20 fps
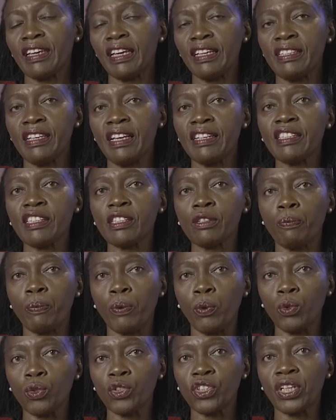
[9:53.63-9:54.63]
Kenyans
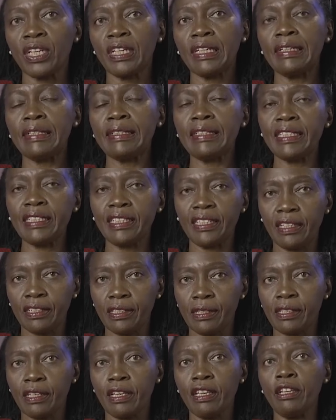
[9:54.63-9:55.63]
put
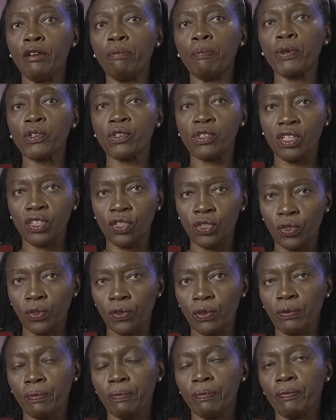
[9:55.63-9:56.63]
leaders in
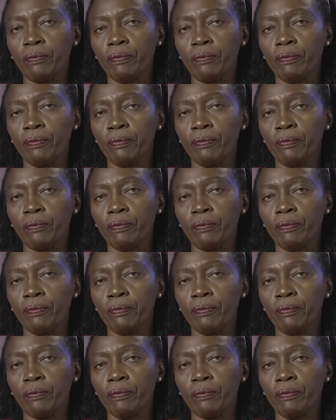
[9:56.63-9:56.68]
position